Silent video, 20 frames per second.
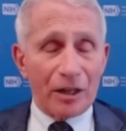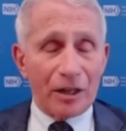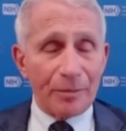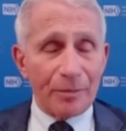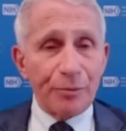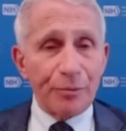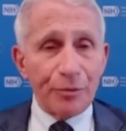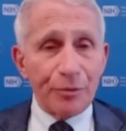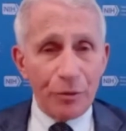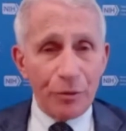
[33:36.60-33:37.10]
on
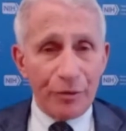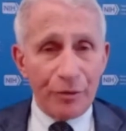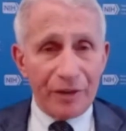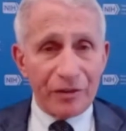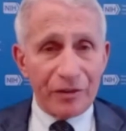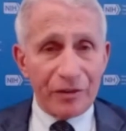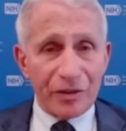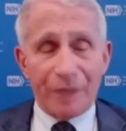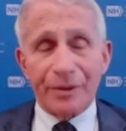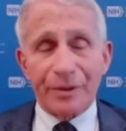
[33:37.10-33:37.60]
approving
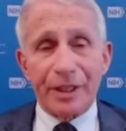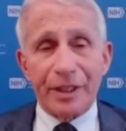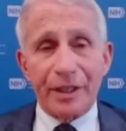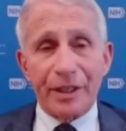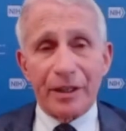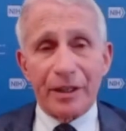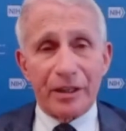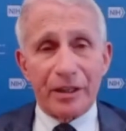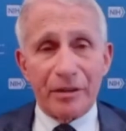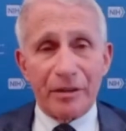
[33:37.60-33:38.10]

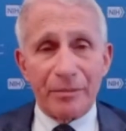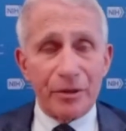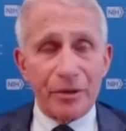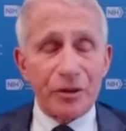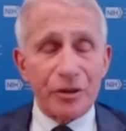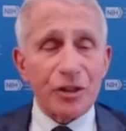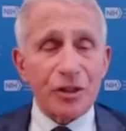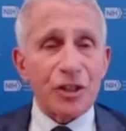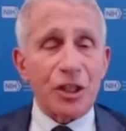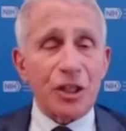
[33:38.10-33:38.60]
something on an
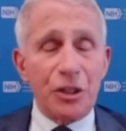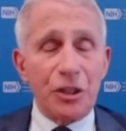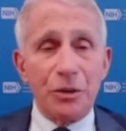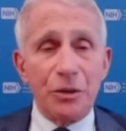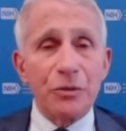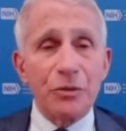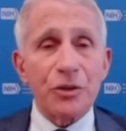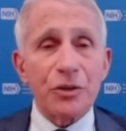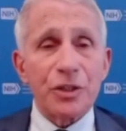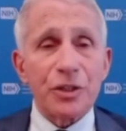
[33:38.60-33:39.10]
emergency
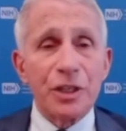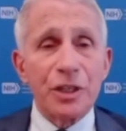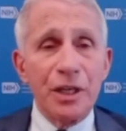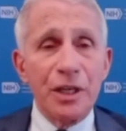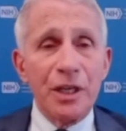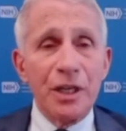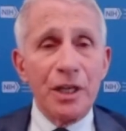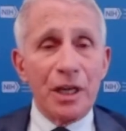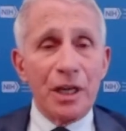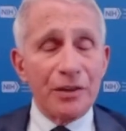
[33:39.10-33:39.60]
use
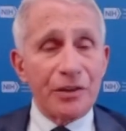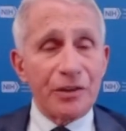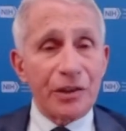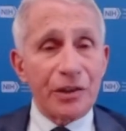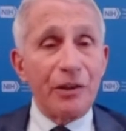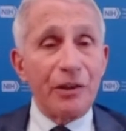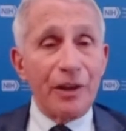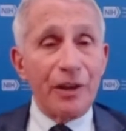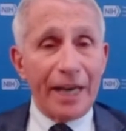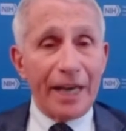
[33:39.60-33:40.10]

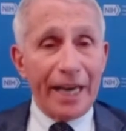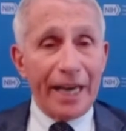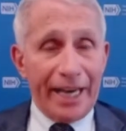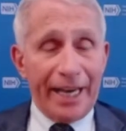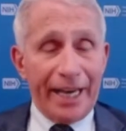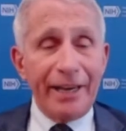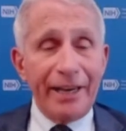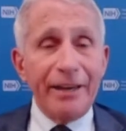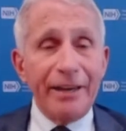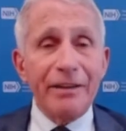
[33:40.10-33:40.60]
until
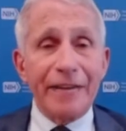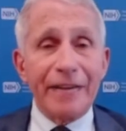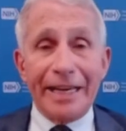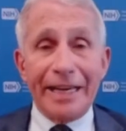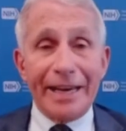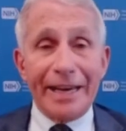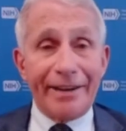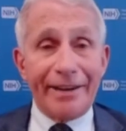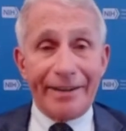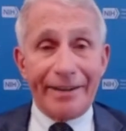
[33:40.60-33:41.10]
A, they
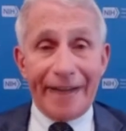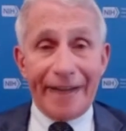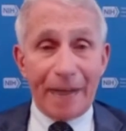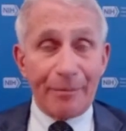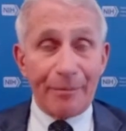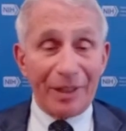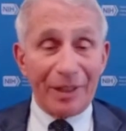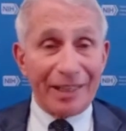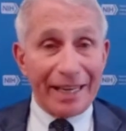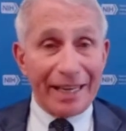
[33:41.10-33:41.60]
get an
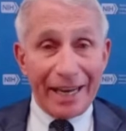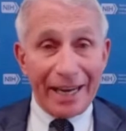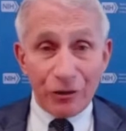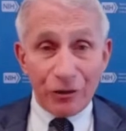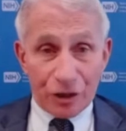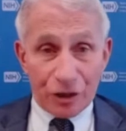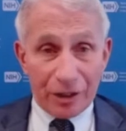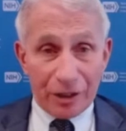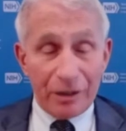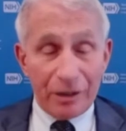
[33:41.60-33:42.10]

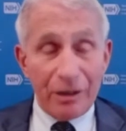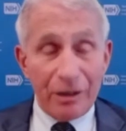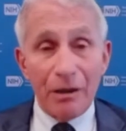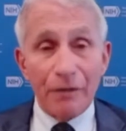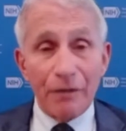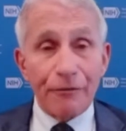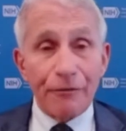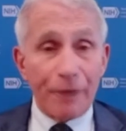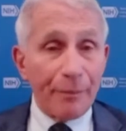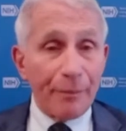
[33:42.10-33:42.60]
application
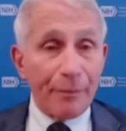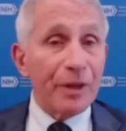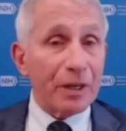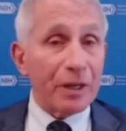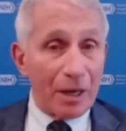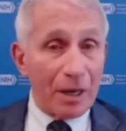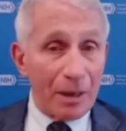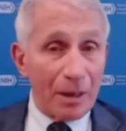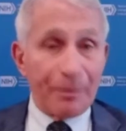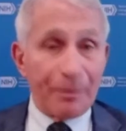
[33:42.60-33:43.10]
from the
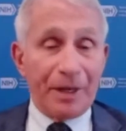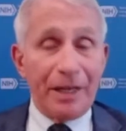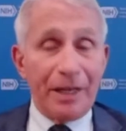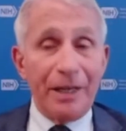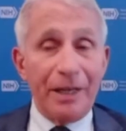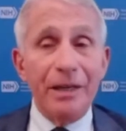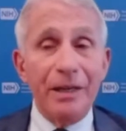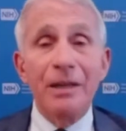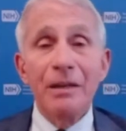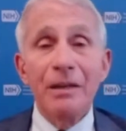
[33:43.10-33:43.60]

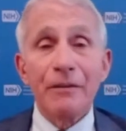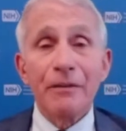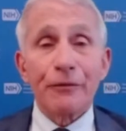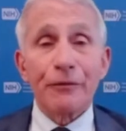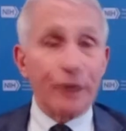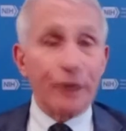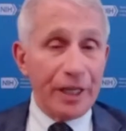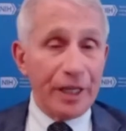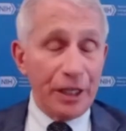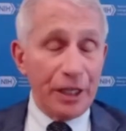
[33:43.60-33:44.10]
company
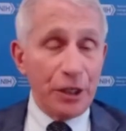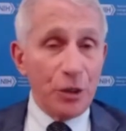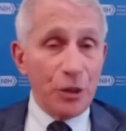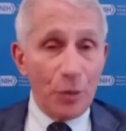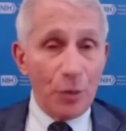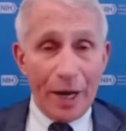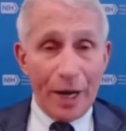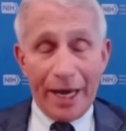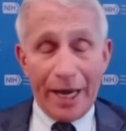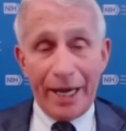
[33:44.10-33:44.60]
for an
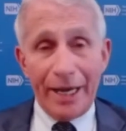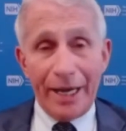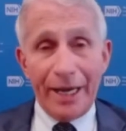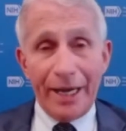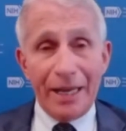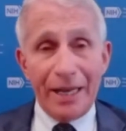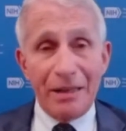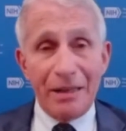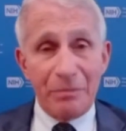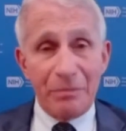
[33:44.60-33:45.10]
EUA,
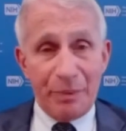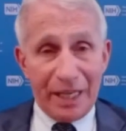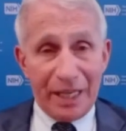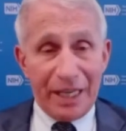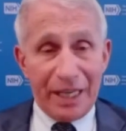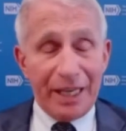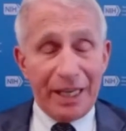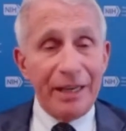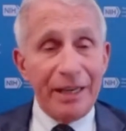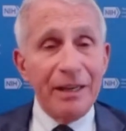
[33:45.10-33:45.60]
and
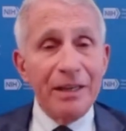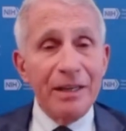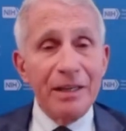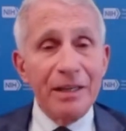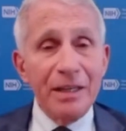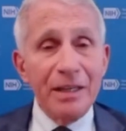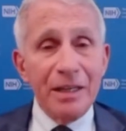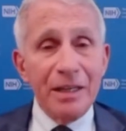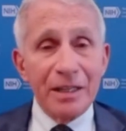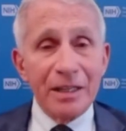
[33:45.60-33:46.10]
B,
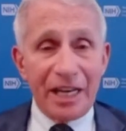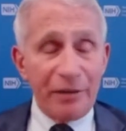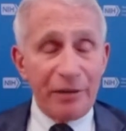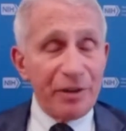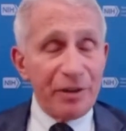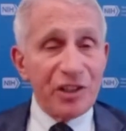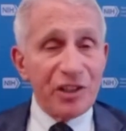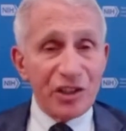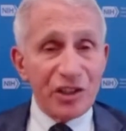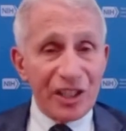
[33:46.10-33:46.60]
they
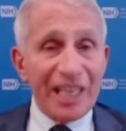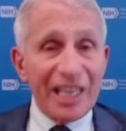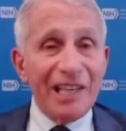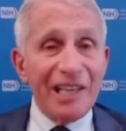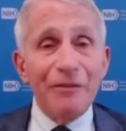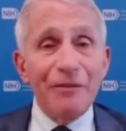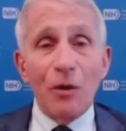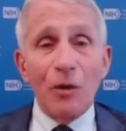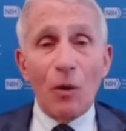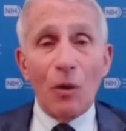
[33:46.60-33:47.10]

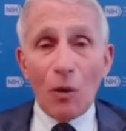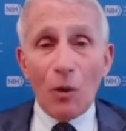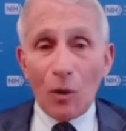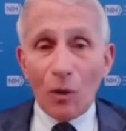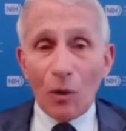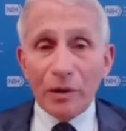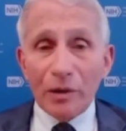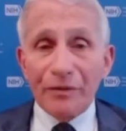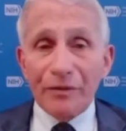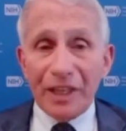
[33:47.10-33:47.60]
receive
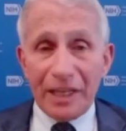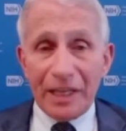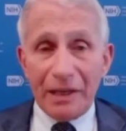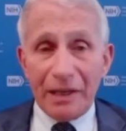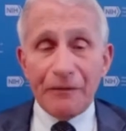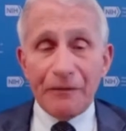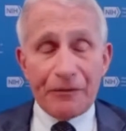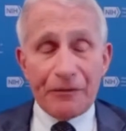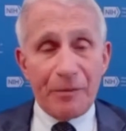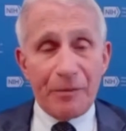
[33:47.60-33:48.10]
all of the
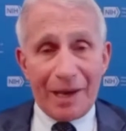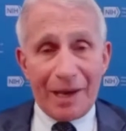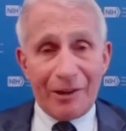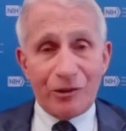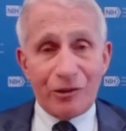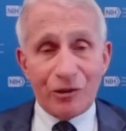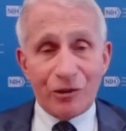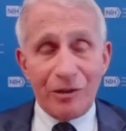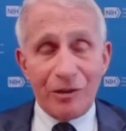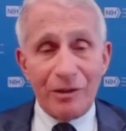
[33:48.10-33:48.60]

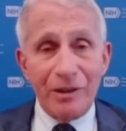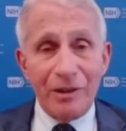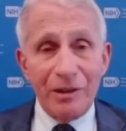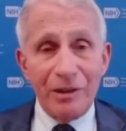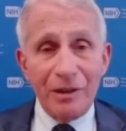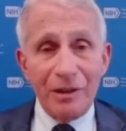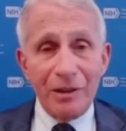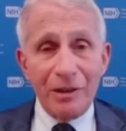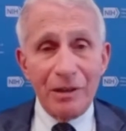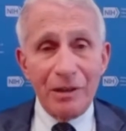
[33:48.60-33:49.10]
information
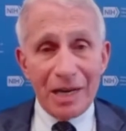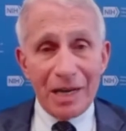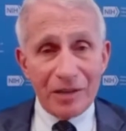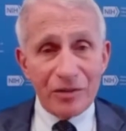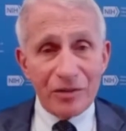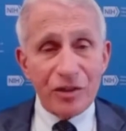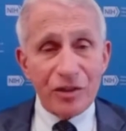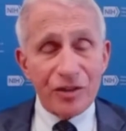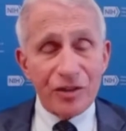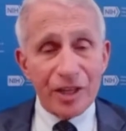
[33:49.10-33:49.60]

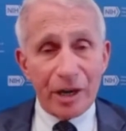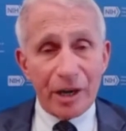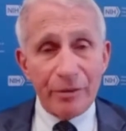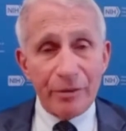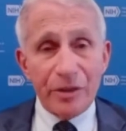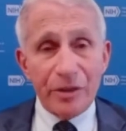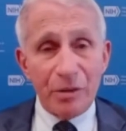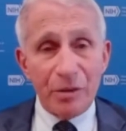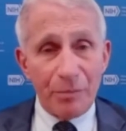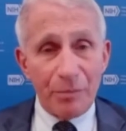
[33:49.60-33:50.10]

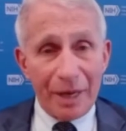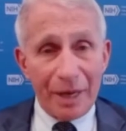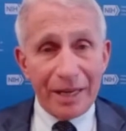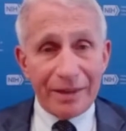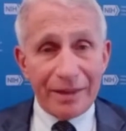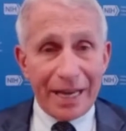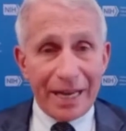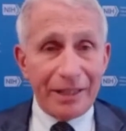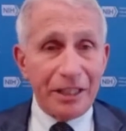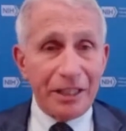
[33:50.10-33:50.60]
necessary to
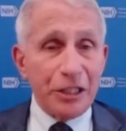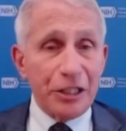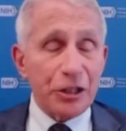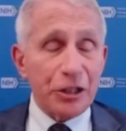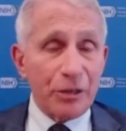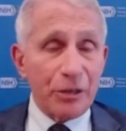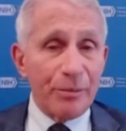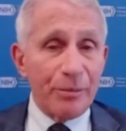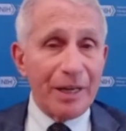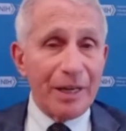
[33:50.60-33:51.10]
make that
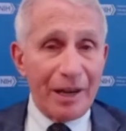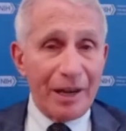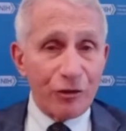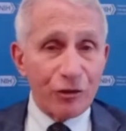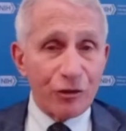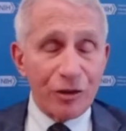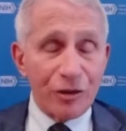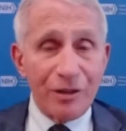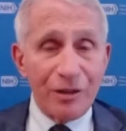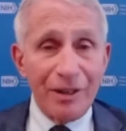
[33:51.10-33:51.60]

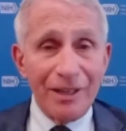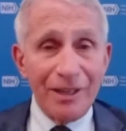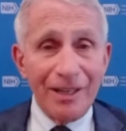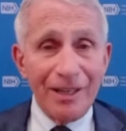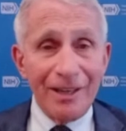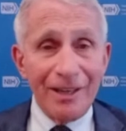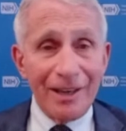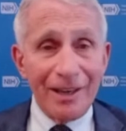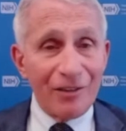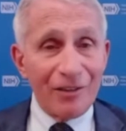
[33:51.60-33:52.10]
determination,
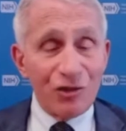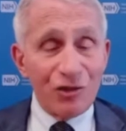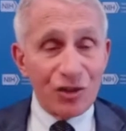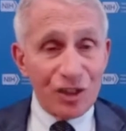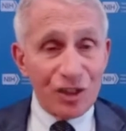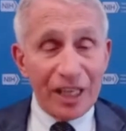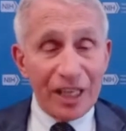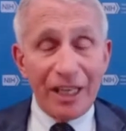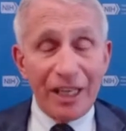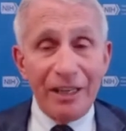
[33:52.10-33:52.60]
and
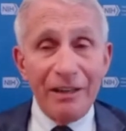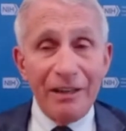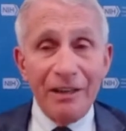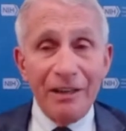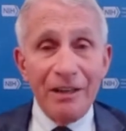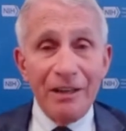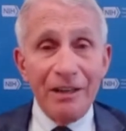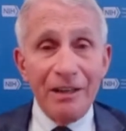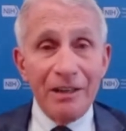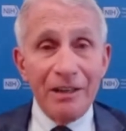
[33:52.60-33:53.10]
C,
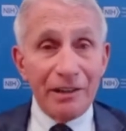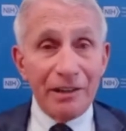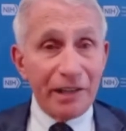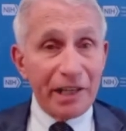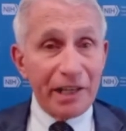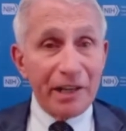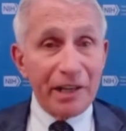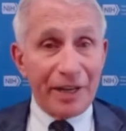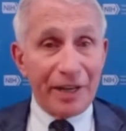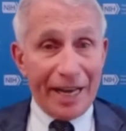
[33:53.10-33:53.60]
they're
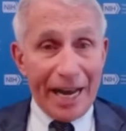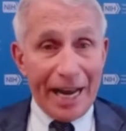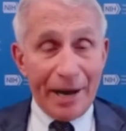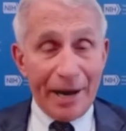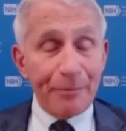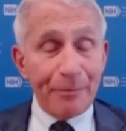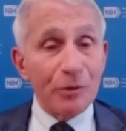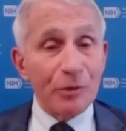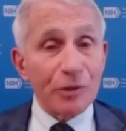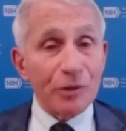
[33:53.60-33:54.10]
given
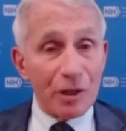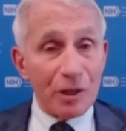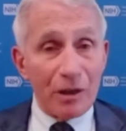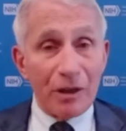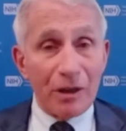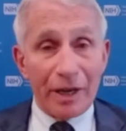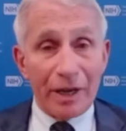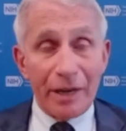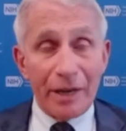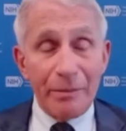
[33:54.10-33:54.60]
ample
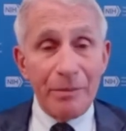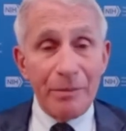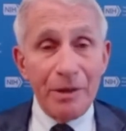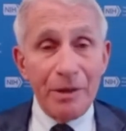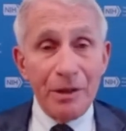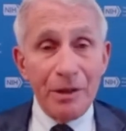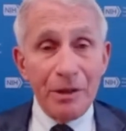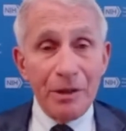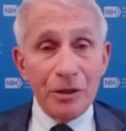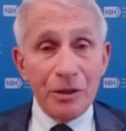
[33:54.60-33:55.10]
time
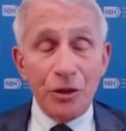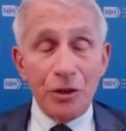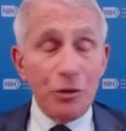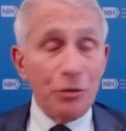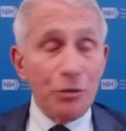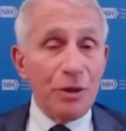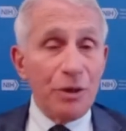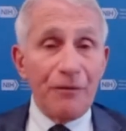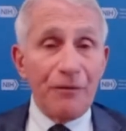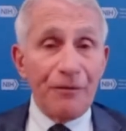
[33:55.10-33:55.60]
to
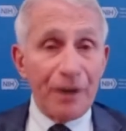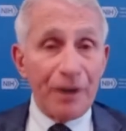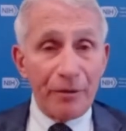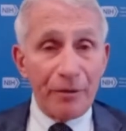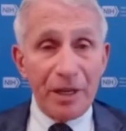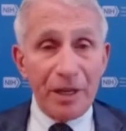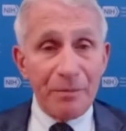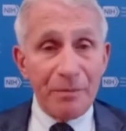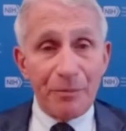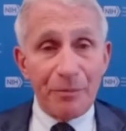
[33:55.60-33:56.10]
do the
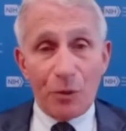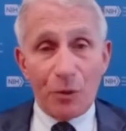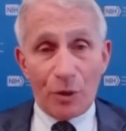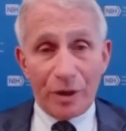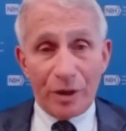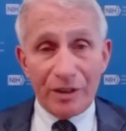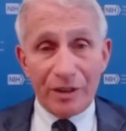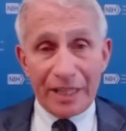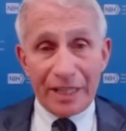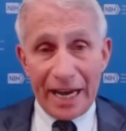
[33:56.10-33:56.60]
very
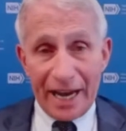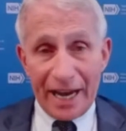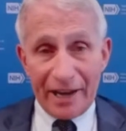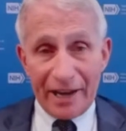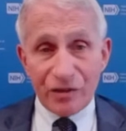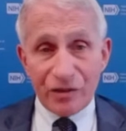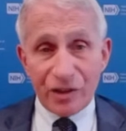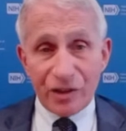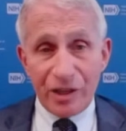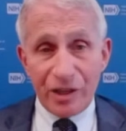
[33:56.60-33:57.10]
important
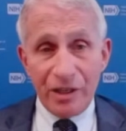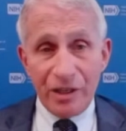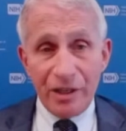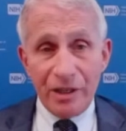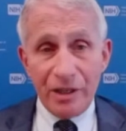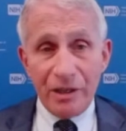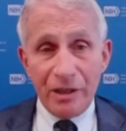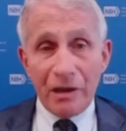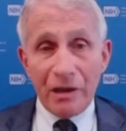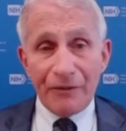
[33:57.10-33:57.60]
task
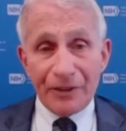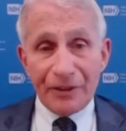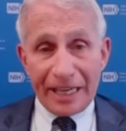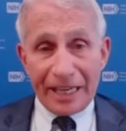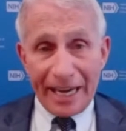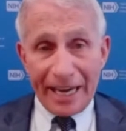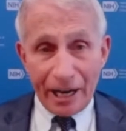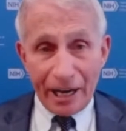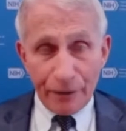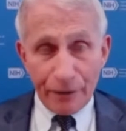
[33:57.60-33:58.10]
of
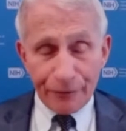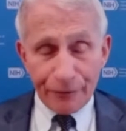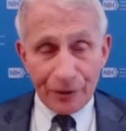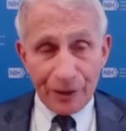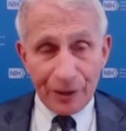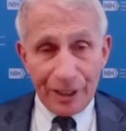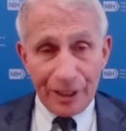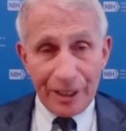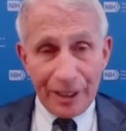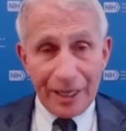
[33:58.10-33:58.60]

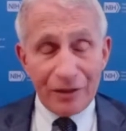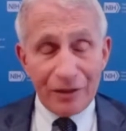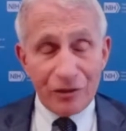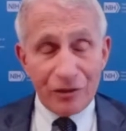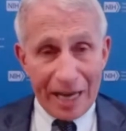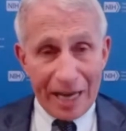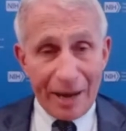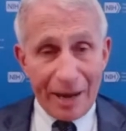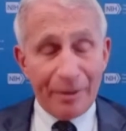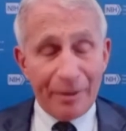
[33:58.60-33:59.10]
carefully
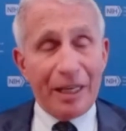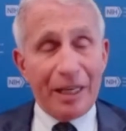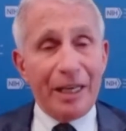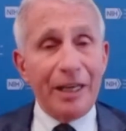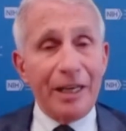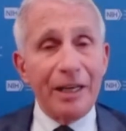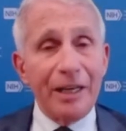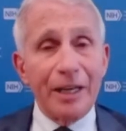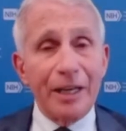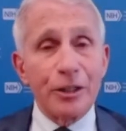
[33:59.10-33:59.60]

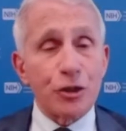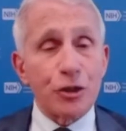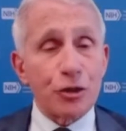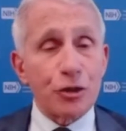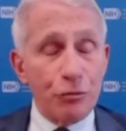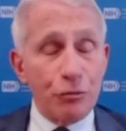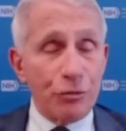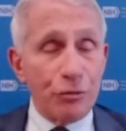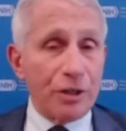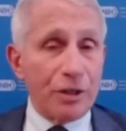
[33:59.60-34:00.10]
examining and
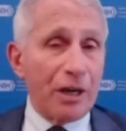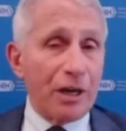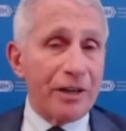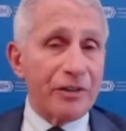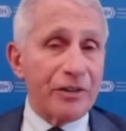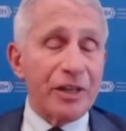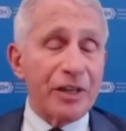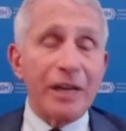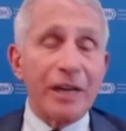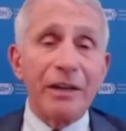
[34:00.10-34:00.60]

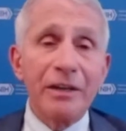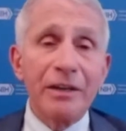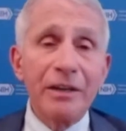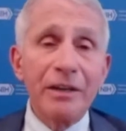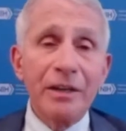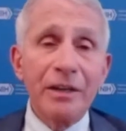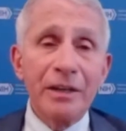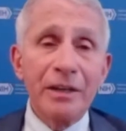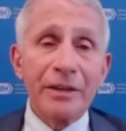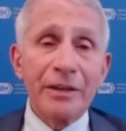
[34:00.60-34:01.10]
scrutinizing
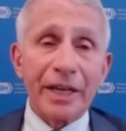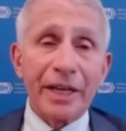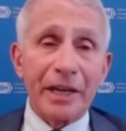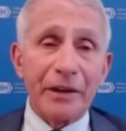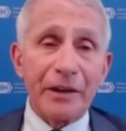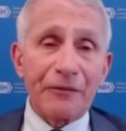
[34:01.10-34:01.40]
that